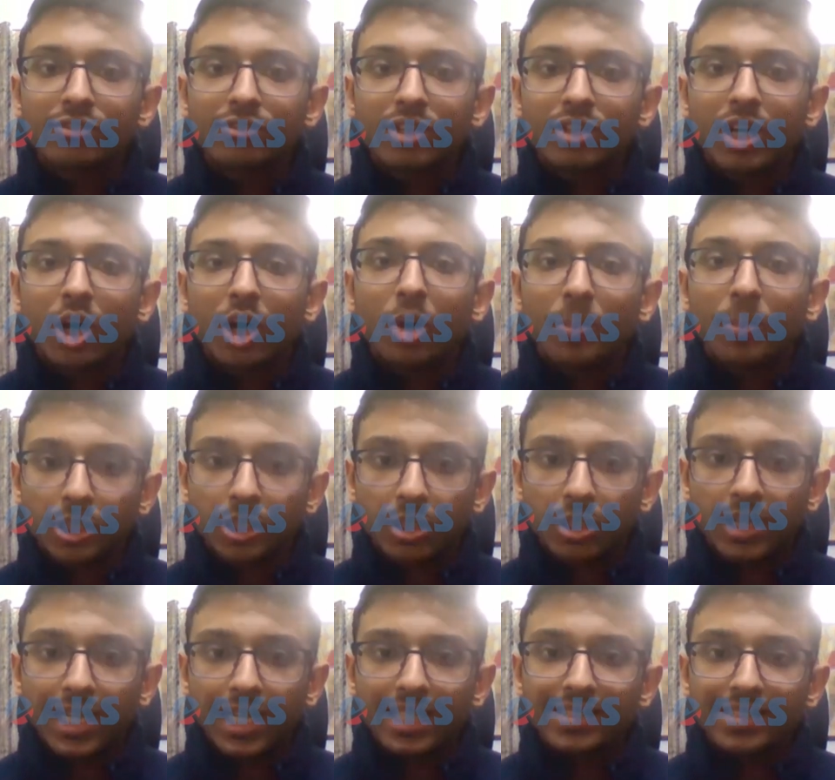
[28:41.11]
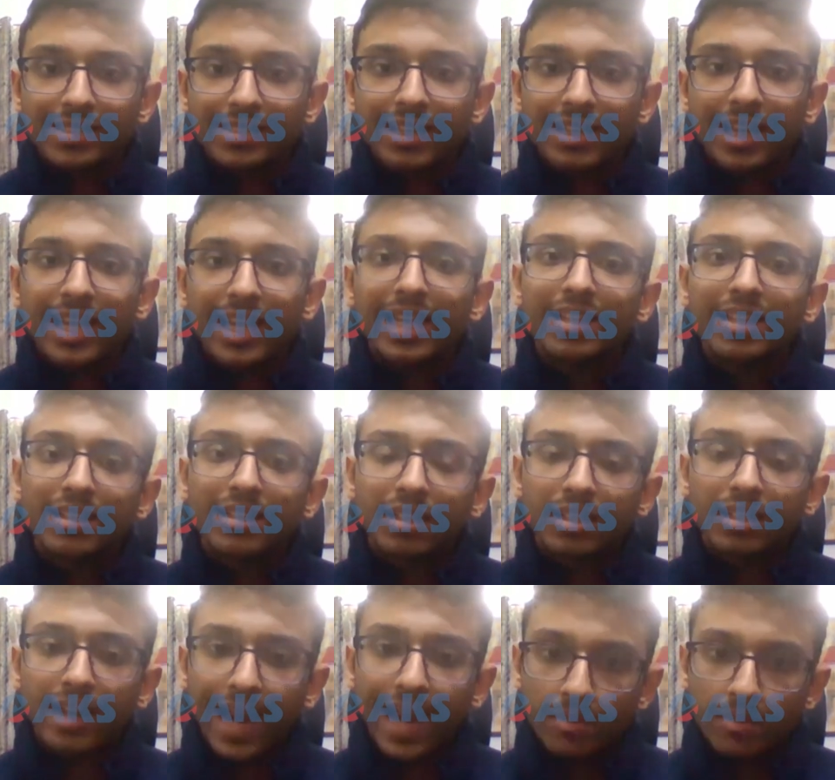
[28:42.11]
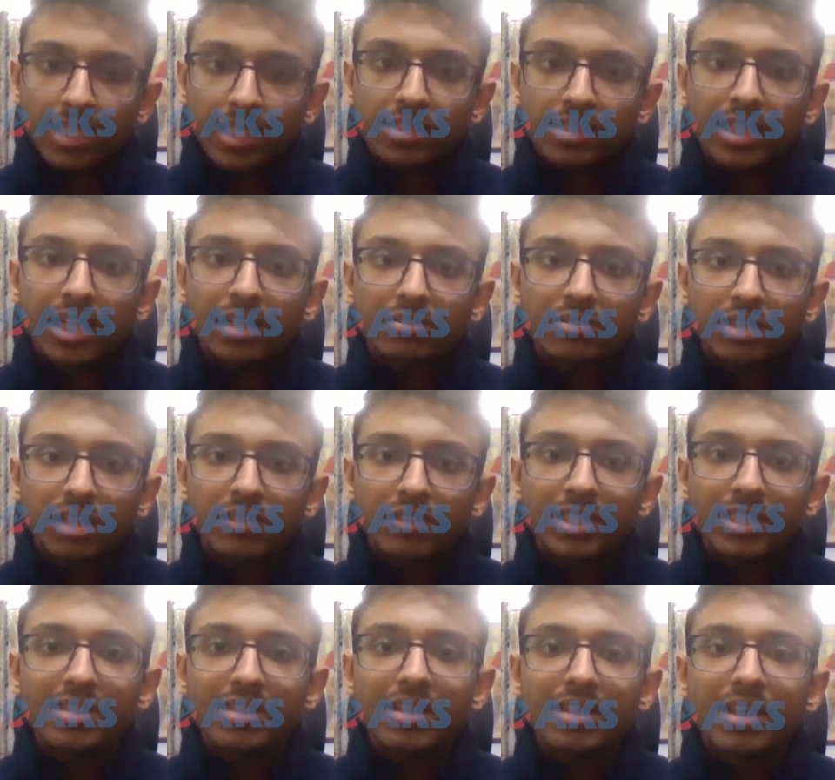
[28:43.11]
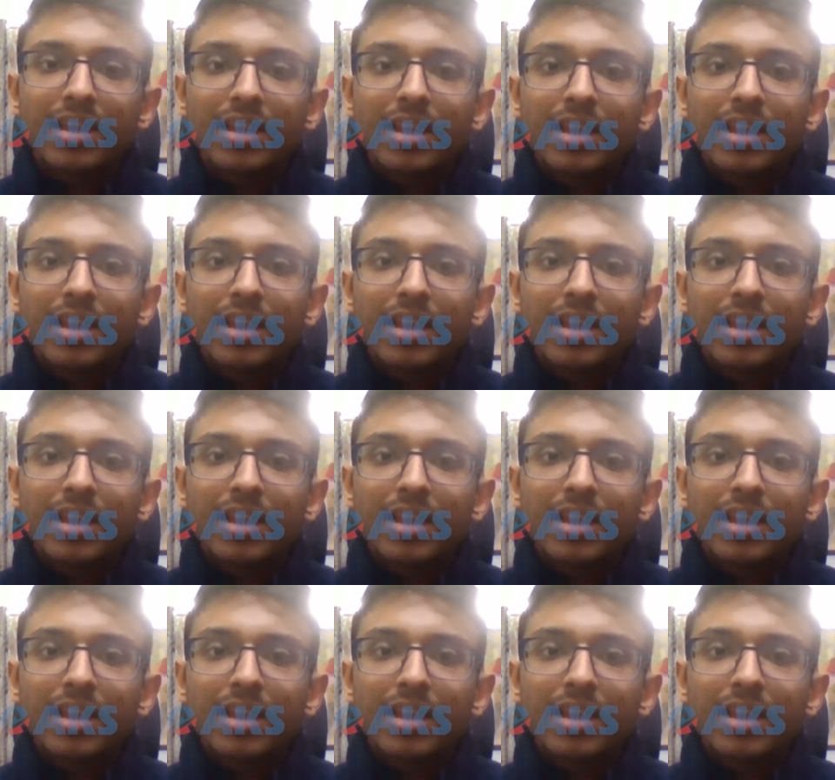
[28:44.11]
of opportunities in the administrative service